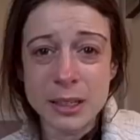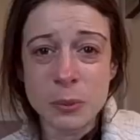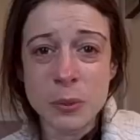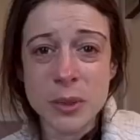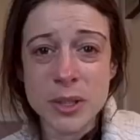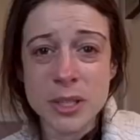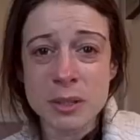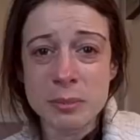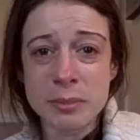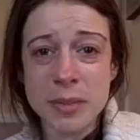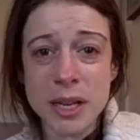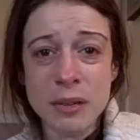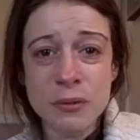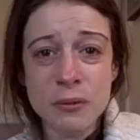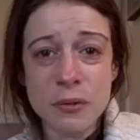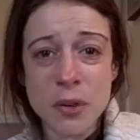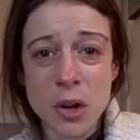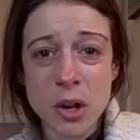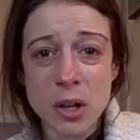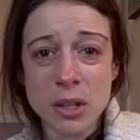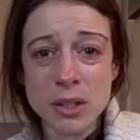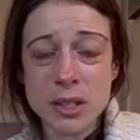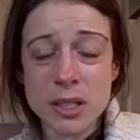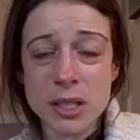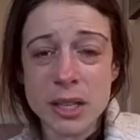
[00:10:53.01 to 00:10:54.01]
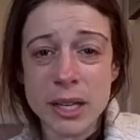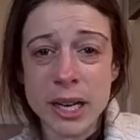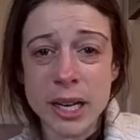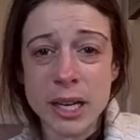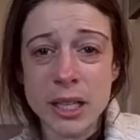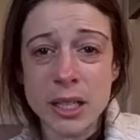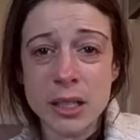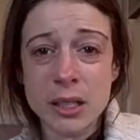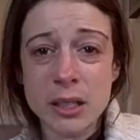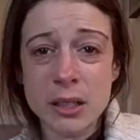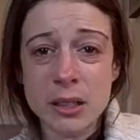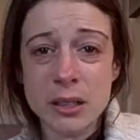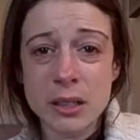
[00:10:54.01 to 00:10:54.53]
it wasn't my fault and
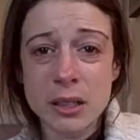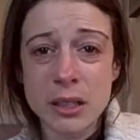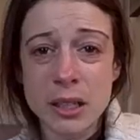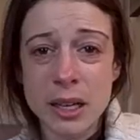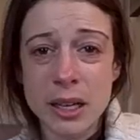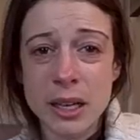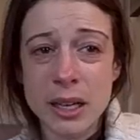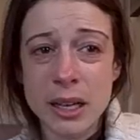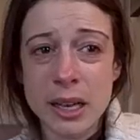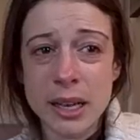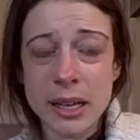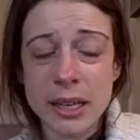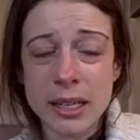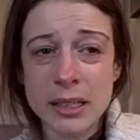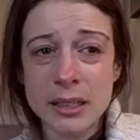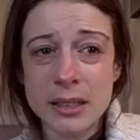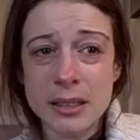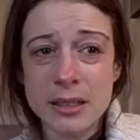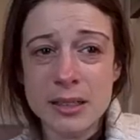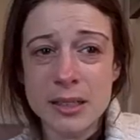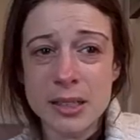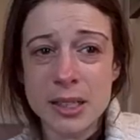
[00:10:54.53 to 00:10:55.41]
I